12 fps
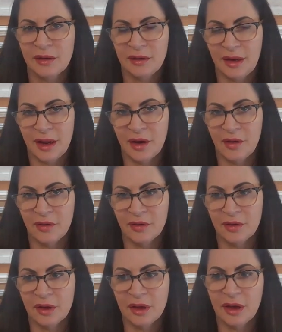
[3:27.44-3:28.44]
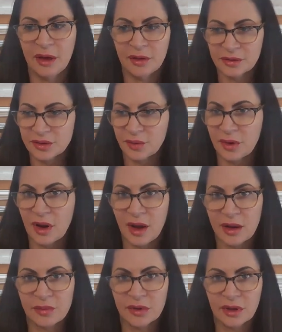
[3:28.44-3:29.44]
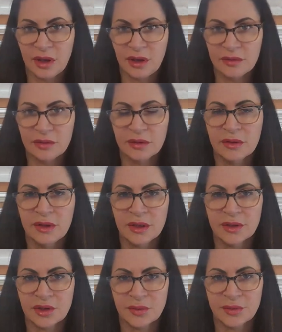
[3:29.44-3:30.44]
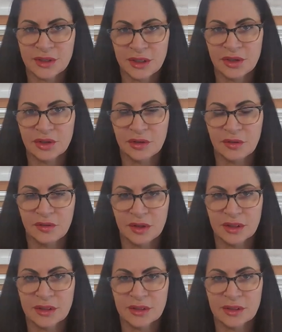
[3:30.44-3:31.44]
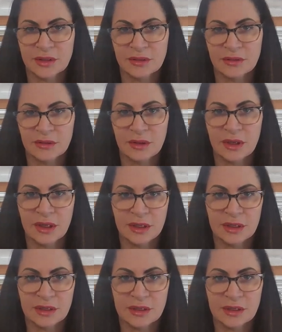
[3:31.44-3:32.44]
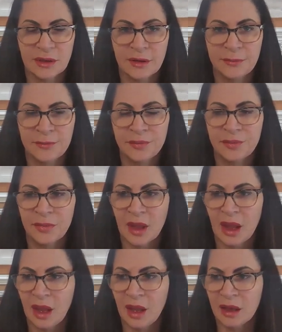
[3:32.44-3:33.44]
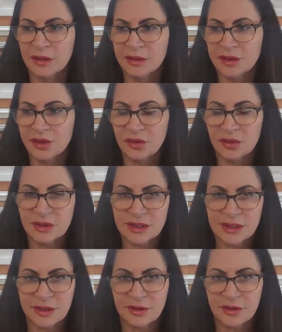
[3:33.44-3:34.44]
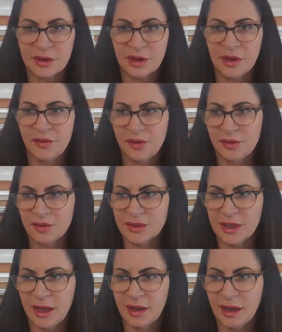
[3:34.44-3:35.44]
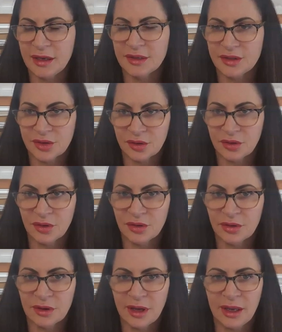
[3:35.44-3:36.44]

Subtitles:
Now, here's what I believe the interpretation of this is. Circle center, if you take a circle